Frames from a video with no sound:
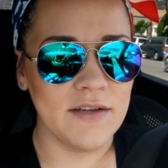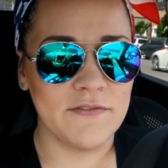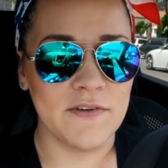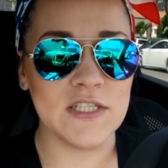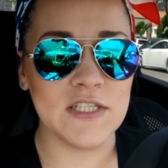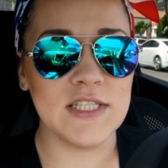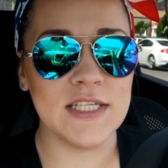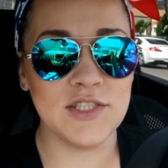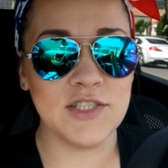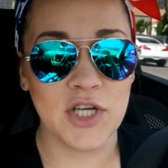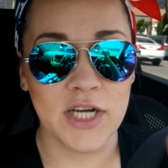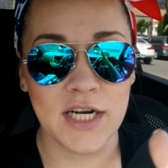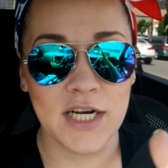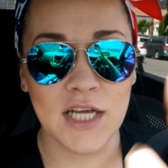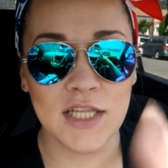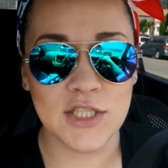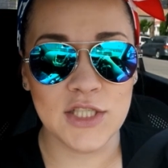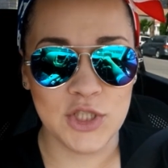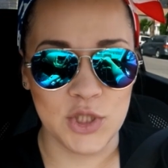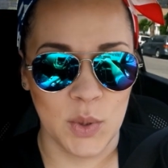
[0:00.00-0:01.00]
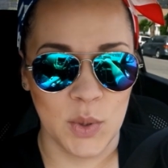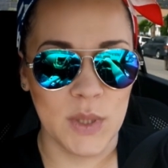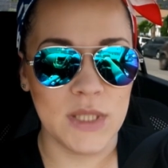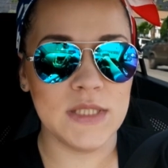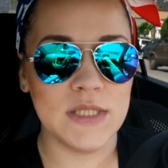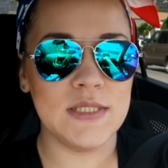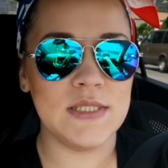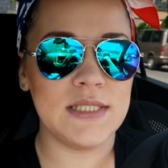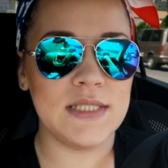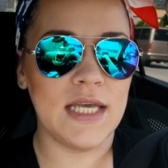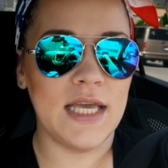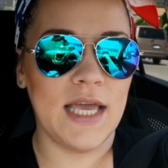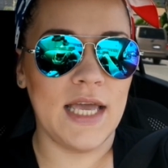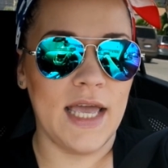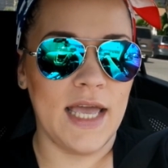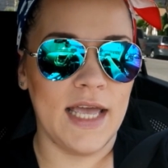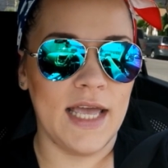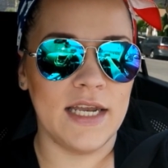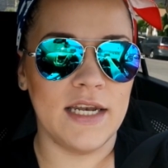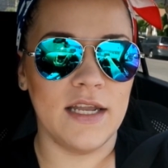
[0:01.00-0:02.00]
first I tried on the shorts
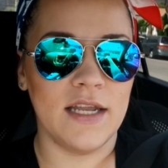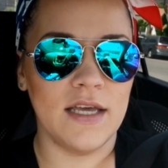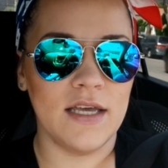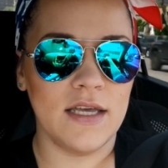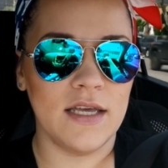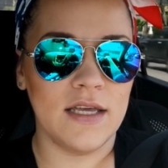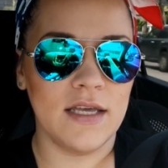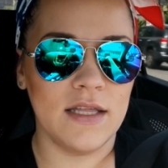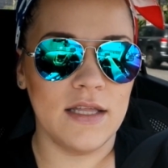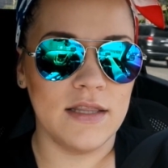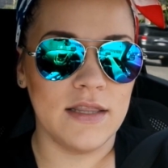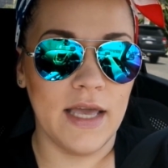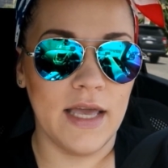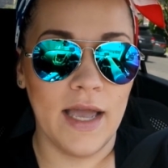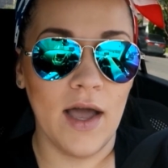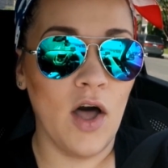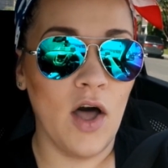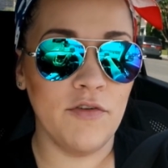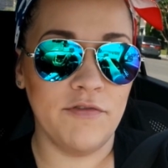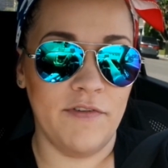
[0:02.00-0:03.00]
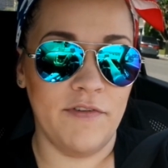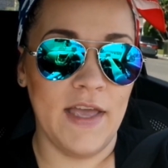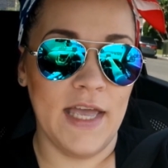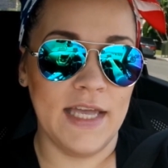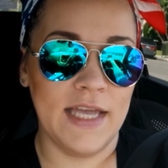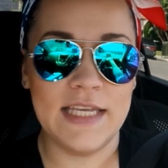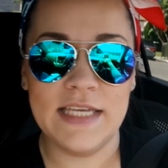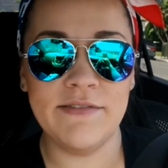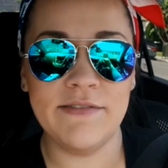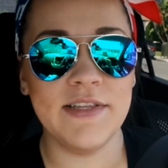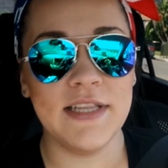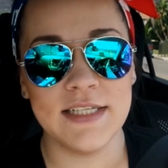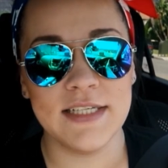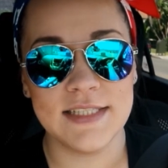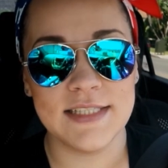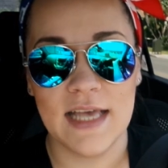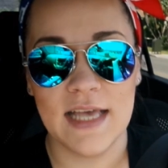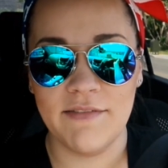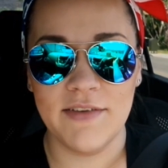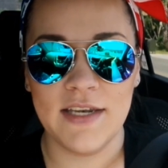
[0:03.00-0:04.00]
and they all fit. Even the
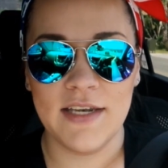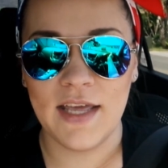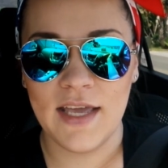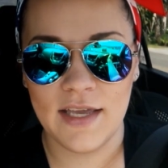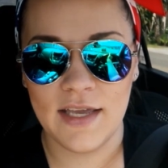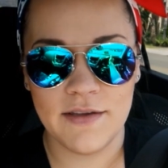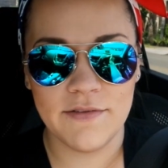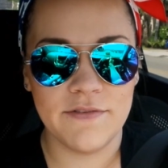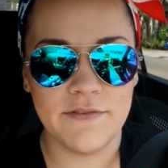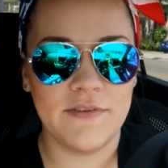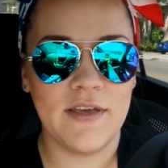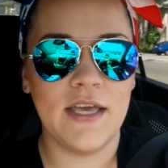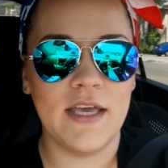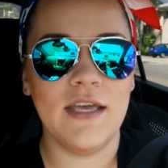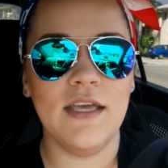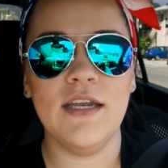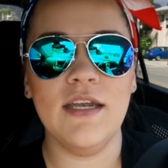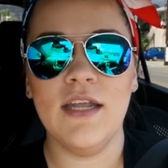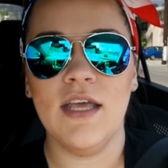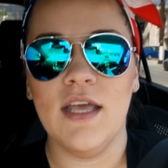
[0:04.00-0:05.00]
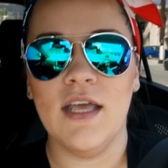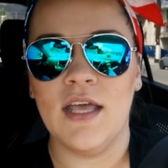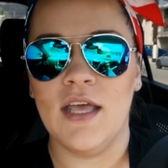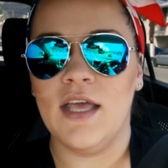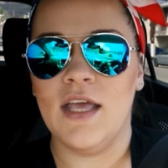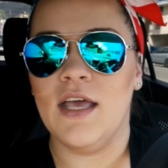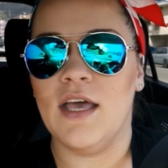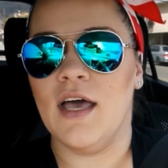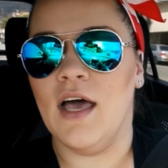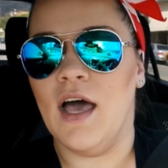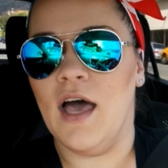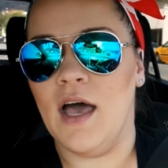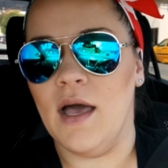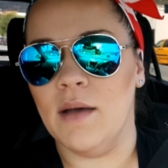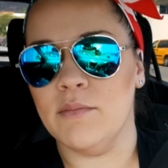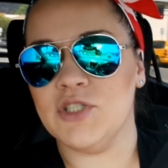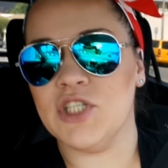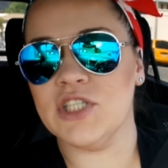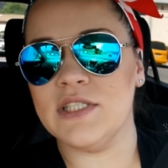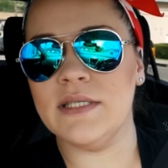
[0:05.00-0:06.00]
7, 8 fit.
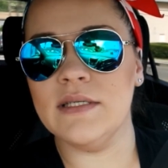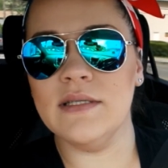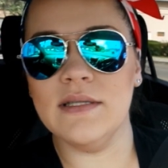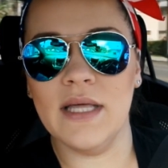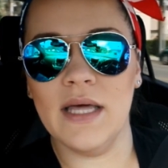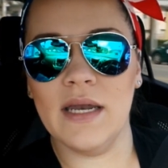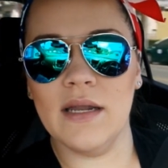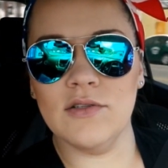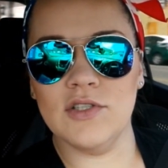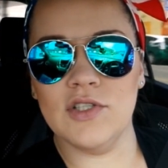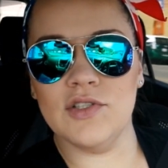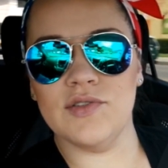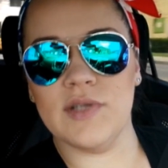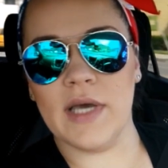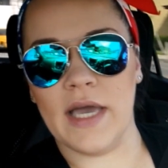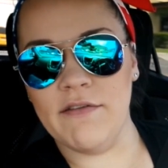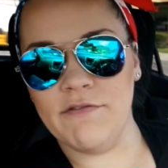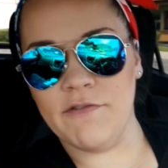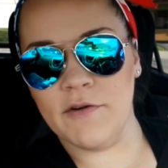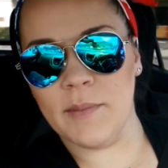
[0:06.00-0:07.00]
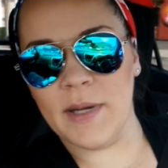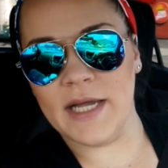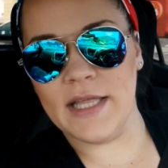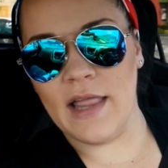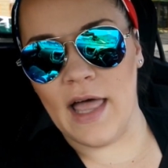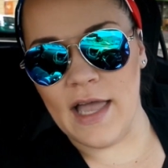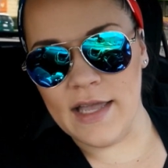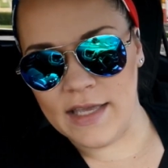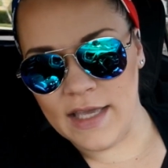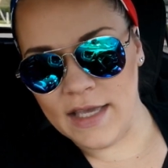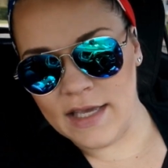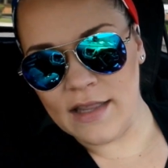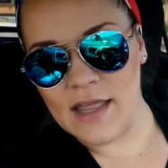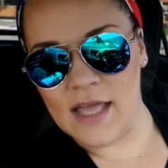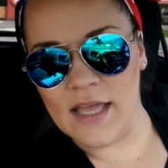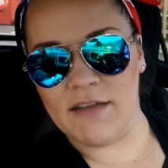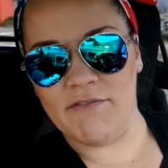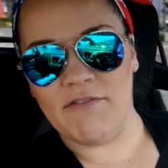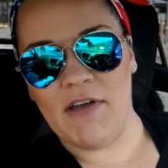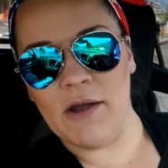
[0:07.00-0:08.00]
Just a little too tight for my liking.
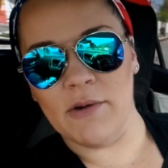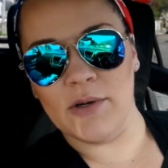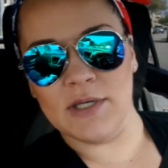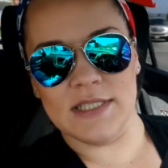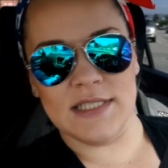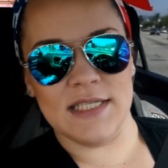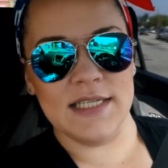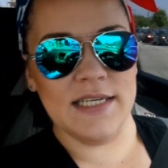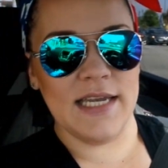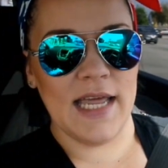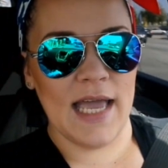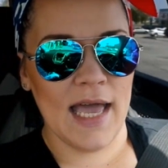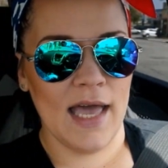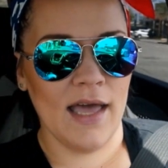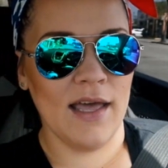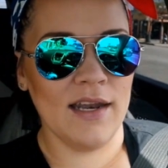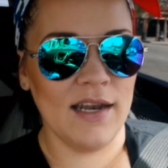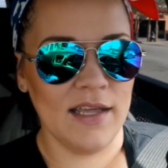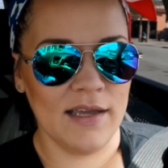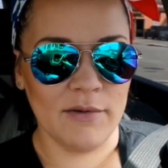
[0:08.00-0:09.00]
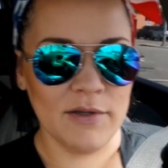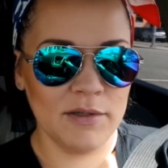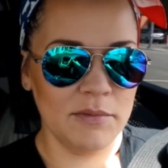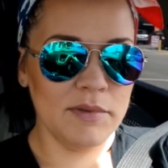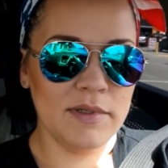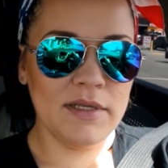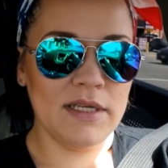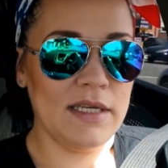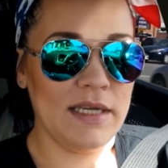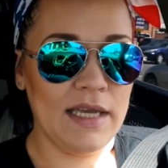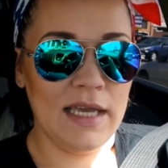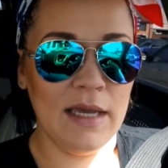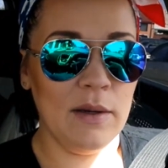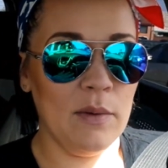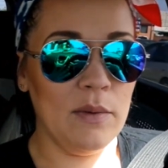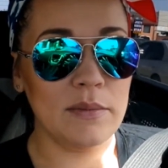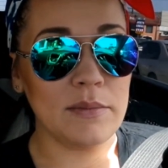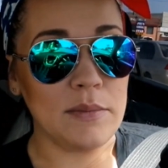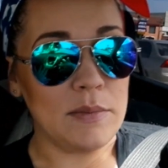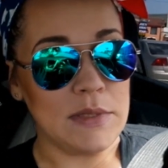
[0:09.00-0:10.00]
Like if I were to sit down,
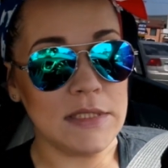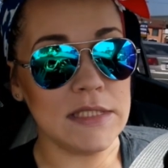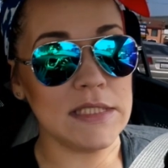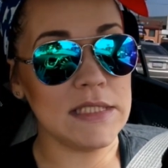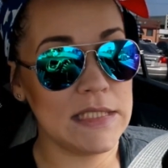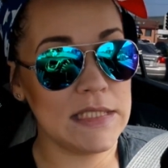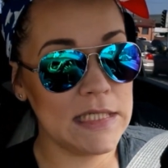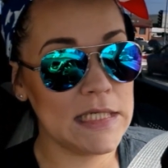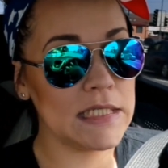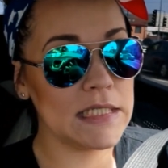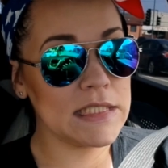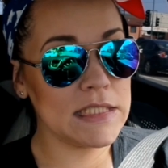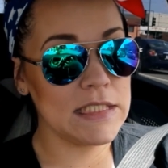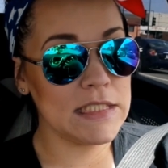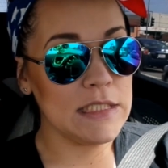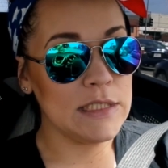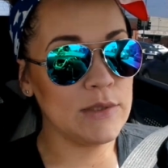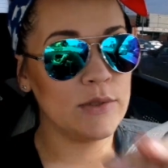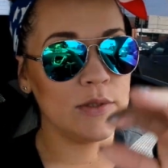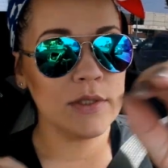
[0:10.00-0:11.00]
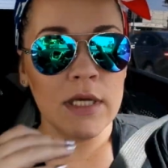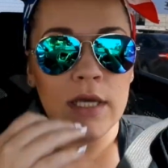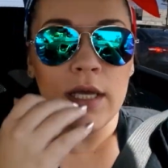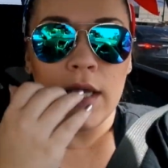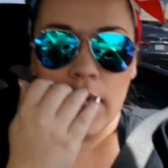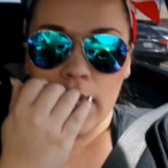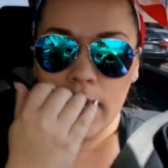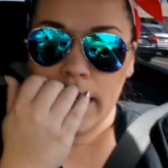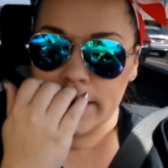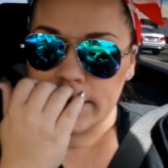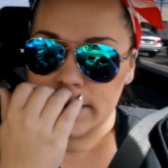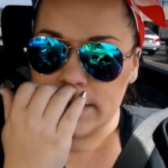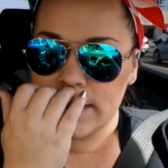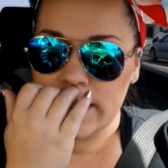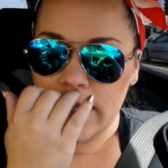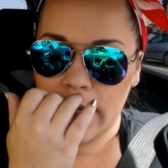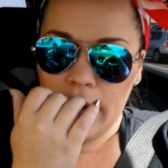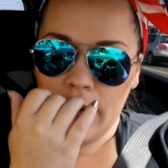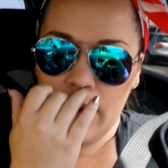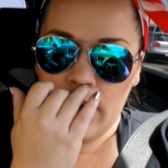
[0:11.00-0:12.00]
it was not cute. And
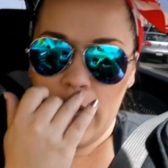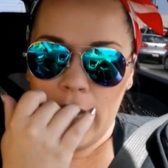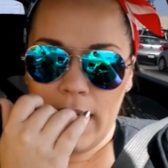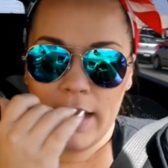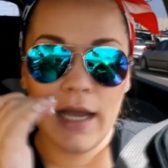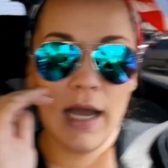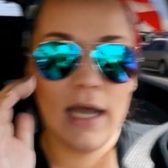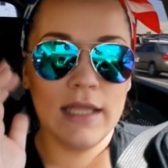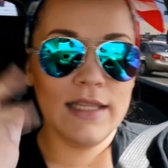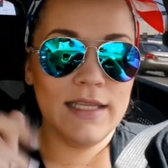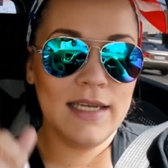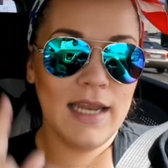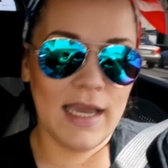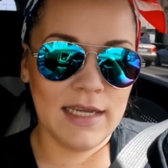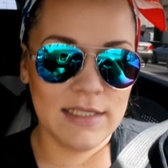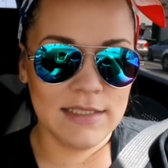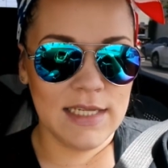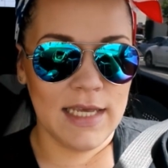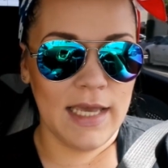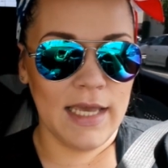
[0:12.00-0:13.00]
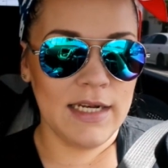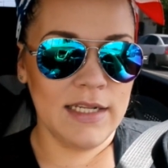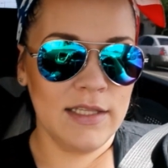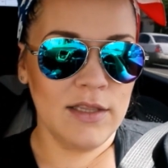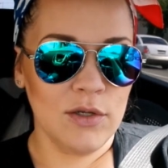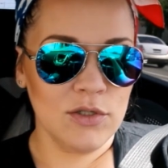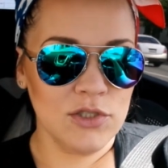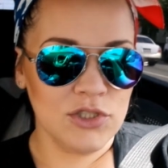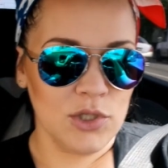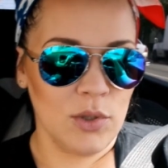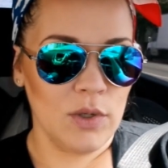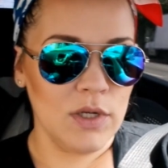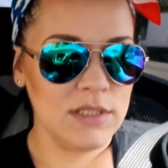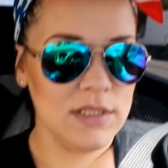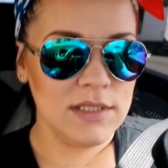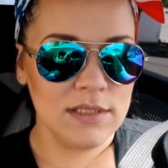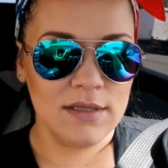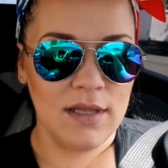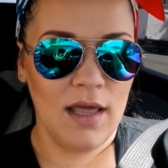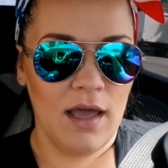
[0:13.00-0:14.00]
so I got the 9, 10 in those
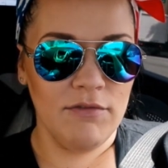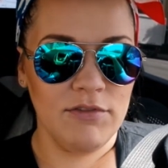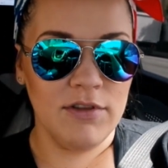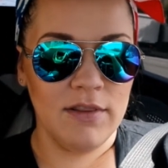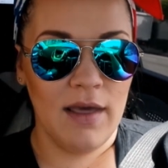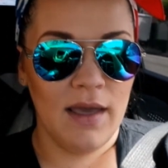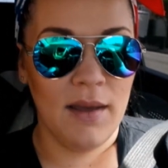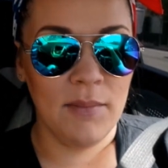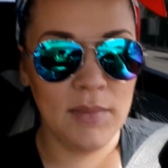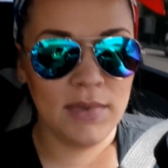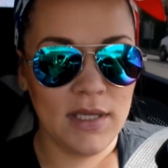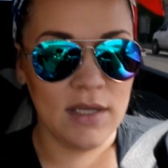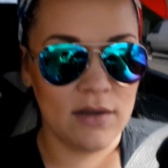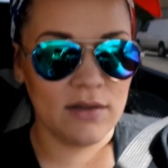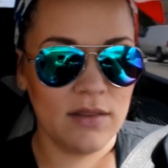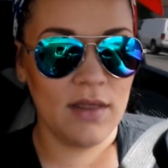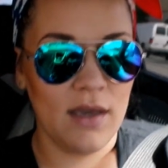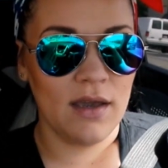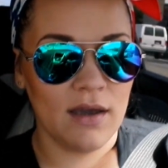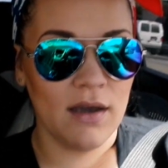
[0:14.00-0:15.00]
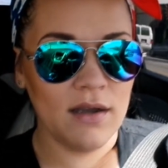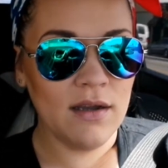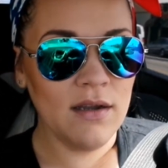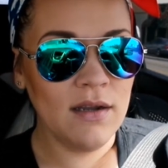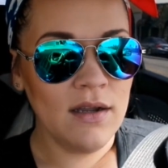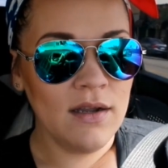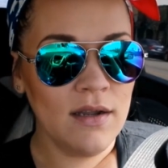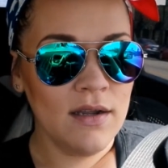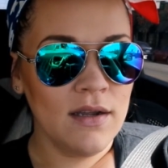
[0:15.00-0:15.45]
shorts. Loved them. Here they are.